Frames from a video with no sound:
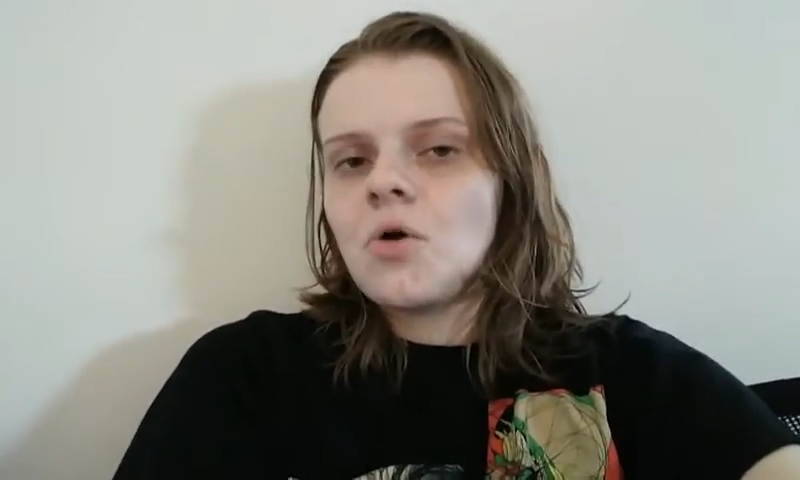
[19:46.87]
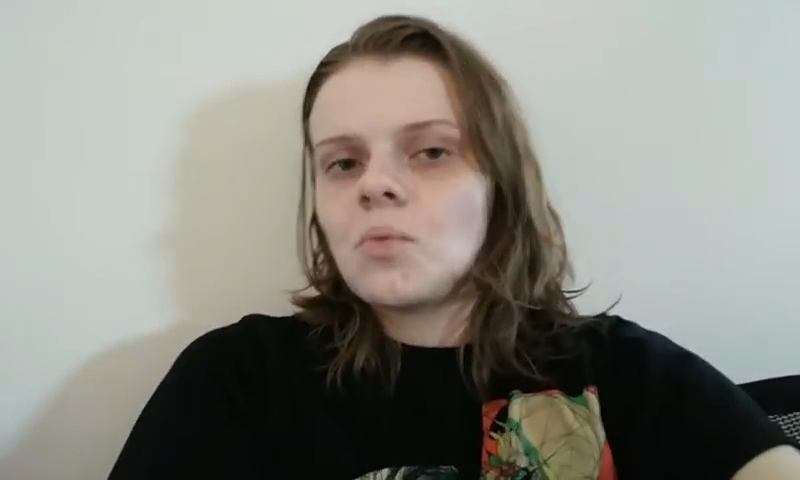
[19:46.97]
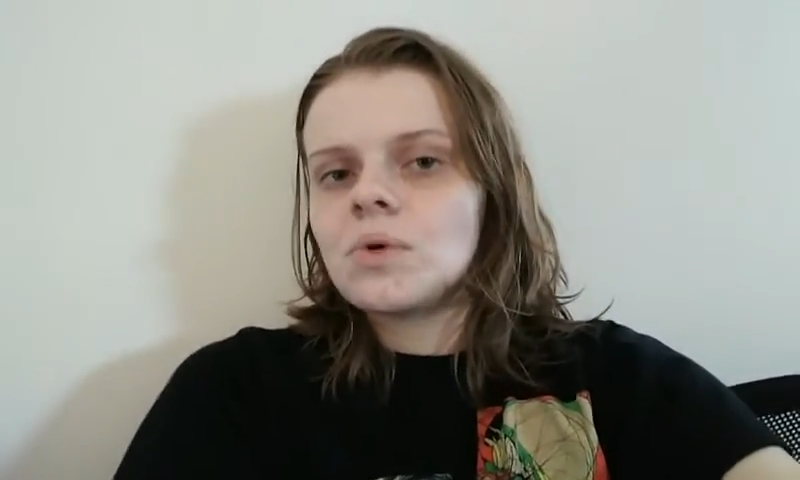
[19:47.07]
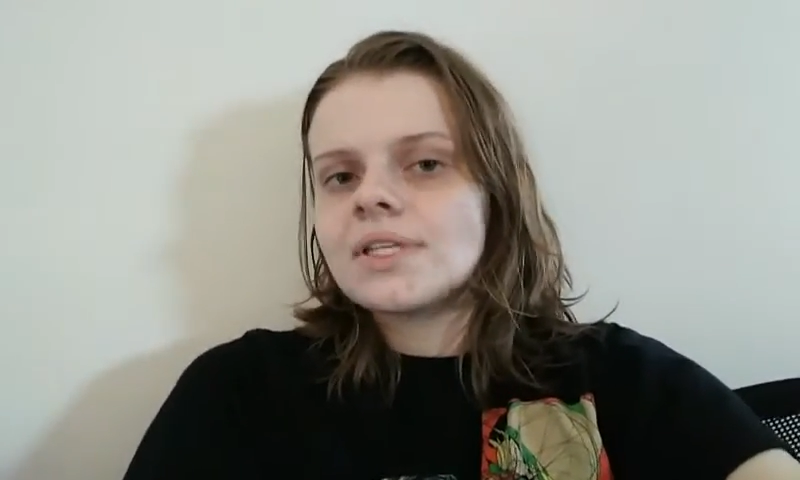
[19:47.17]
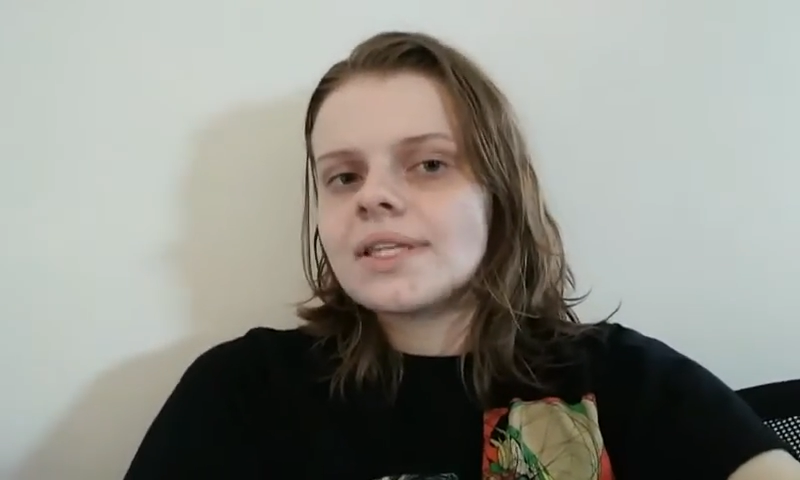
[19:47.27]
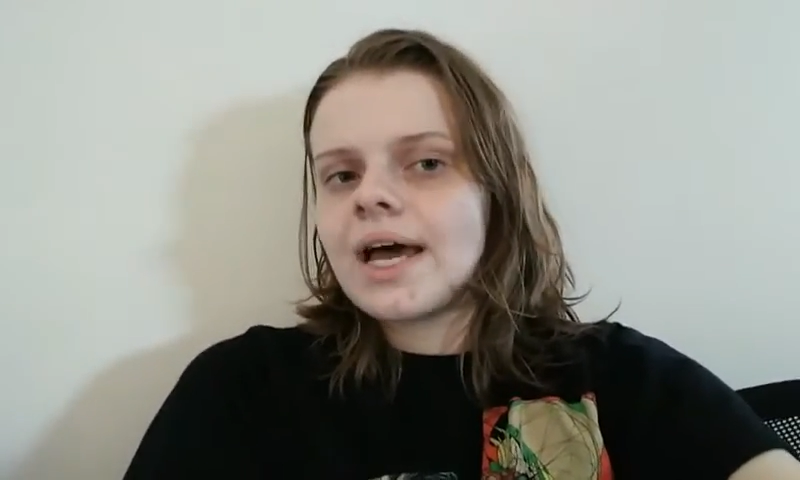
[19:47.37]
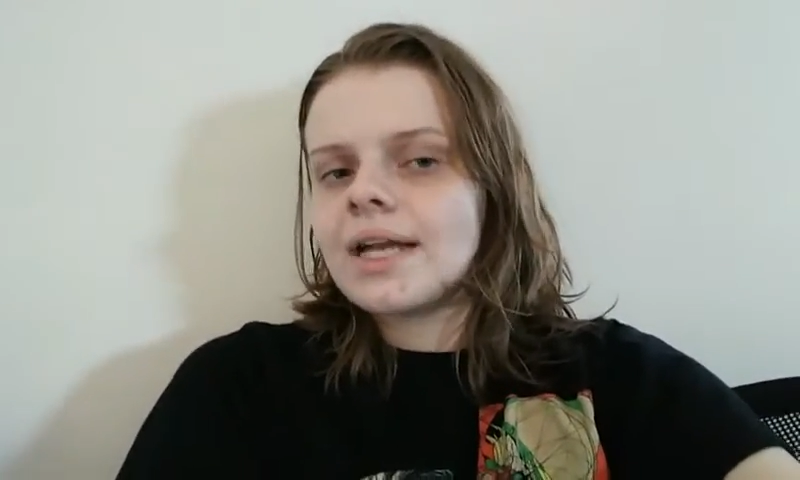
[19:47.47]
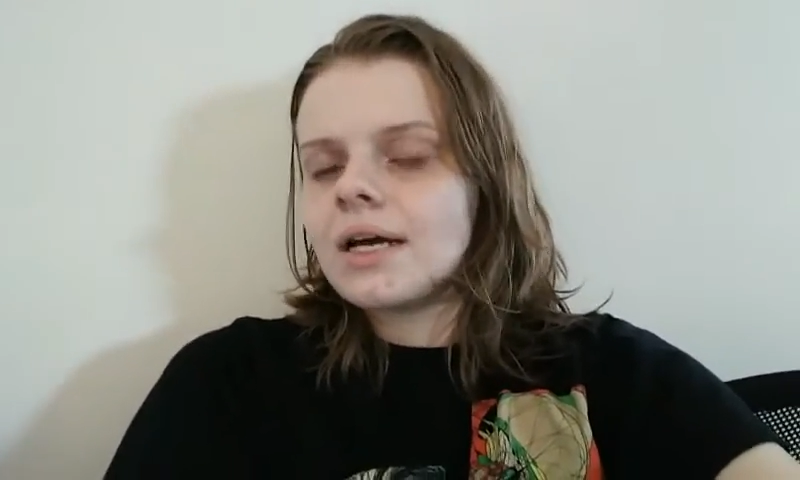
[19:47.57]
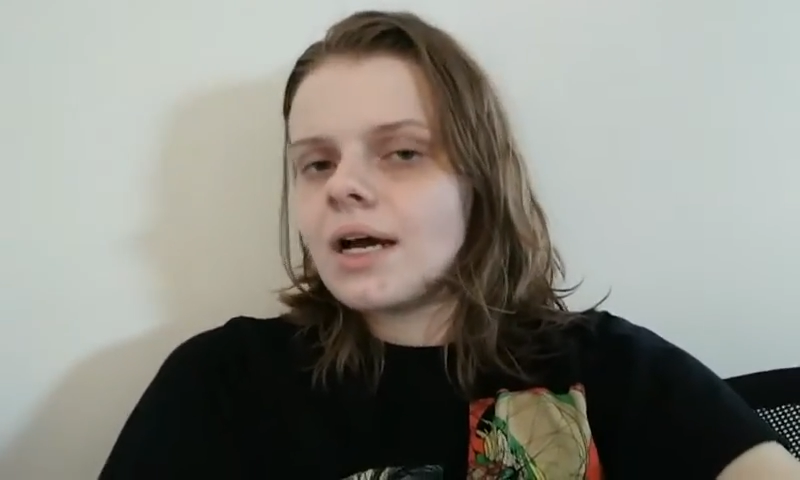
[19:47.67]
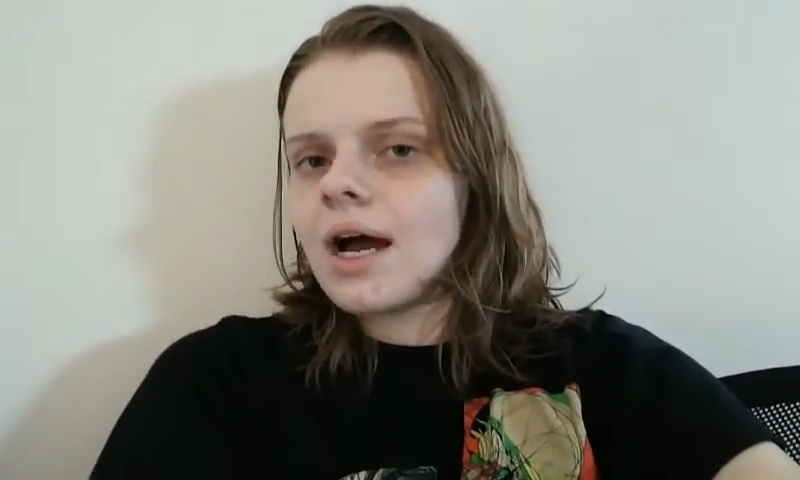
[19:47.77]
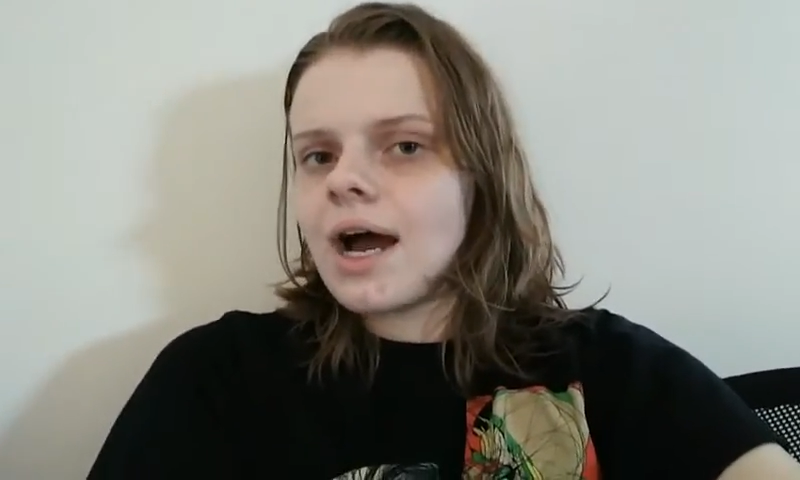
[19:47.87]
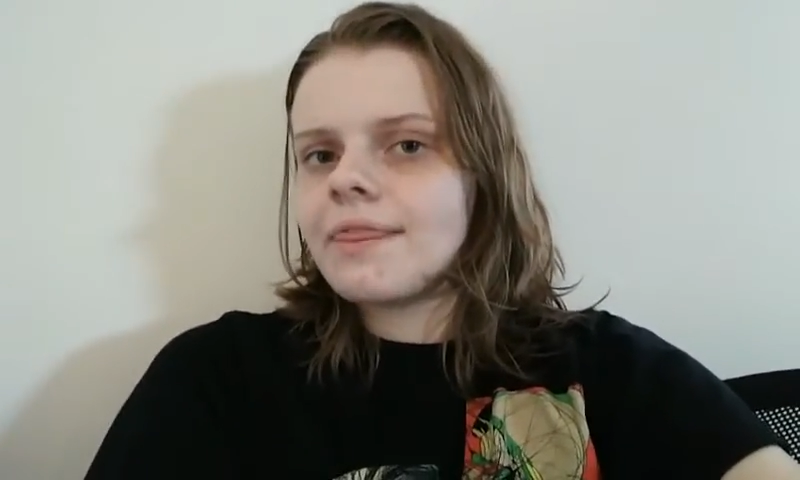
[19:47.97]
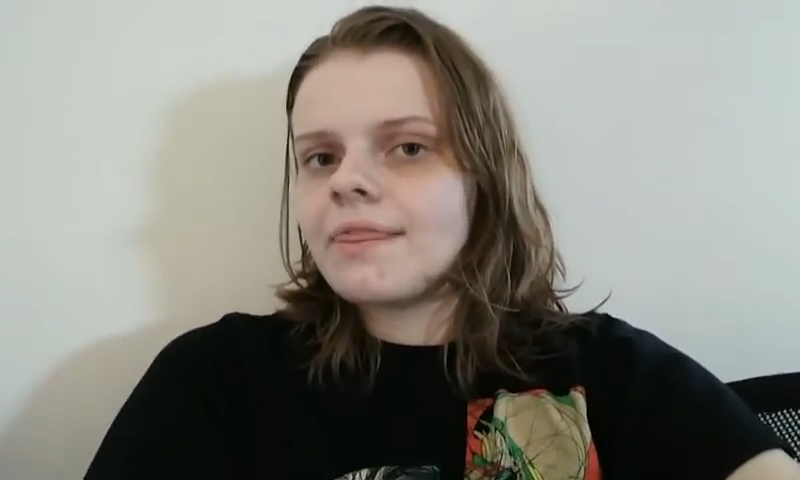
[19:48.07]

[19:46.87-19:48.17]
was that on